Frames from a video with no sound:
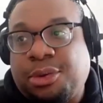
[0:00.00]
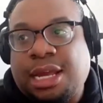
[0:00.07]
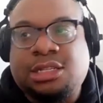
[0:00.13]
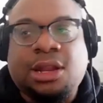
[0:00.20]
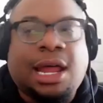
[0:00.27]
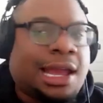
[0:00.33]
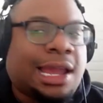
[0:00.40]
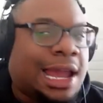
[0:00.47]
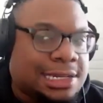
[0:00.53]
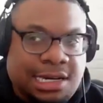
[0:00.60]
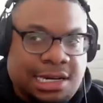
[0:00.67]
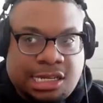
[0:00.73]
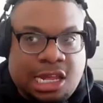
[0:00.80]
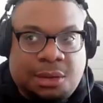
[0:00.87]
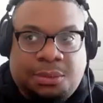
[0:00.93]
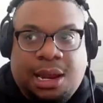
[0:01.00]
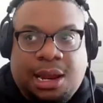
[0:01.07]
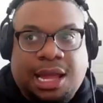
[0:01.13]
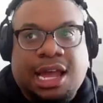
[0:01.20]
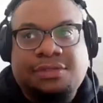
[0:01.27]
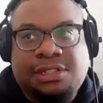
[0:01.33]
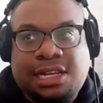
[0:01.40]
Like, so like, as an example, like
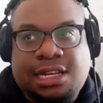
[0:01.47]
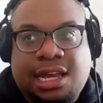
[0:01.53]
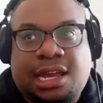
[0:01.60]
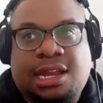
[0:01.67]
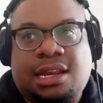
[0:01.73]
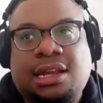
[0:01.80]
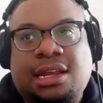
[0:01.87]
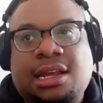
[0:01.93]
I've said,